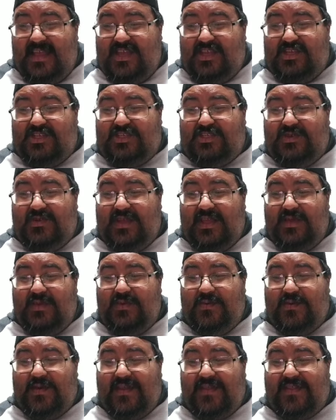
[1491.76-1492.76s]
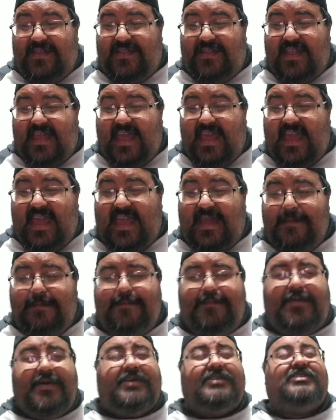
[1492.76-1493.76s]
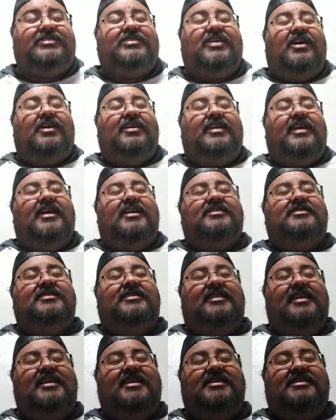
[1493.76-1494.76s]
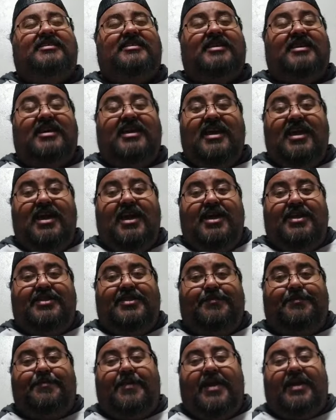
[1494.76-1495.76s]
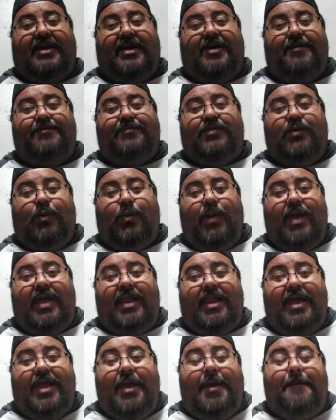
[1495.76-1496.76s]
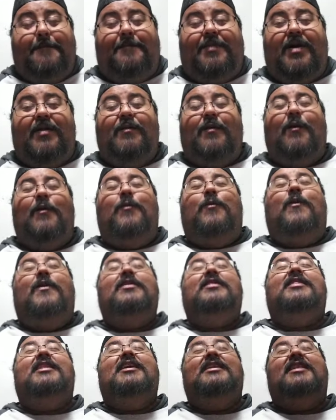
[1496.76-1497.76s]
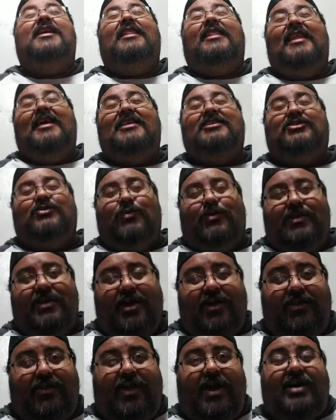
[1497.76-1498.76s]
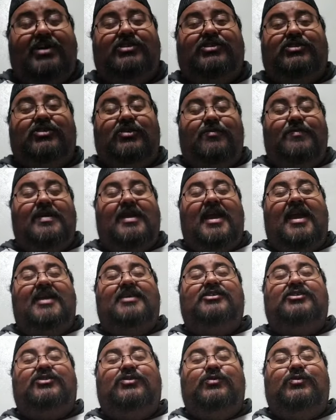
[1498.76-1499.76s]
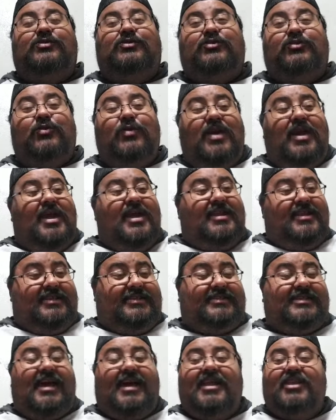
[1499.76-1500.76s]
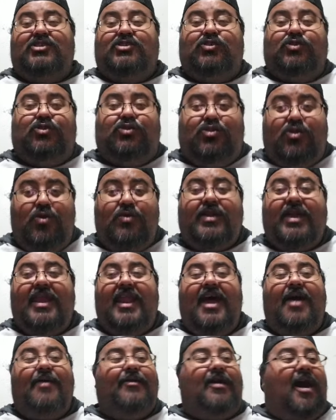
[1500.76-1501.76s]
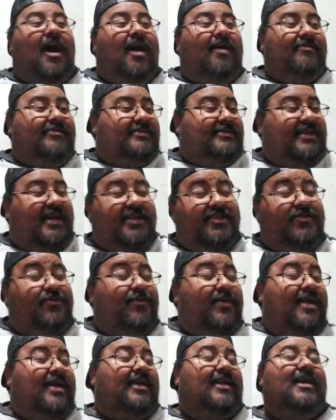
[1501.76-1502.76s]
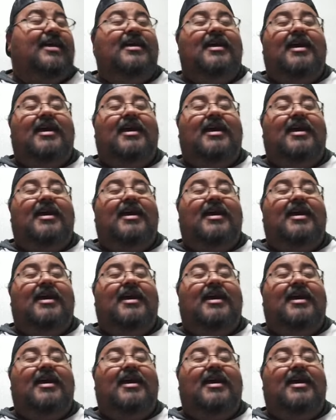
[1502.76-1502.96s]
Shuri with a buzzsaw kick to Lady C to pick up the win. But one thing that led to another, Azumi and Zuzu decided to duke it out outside the ring.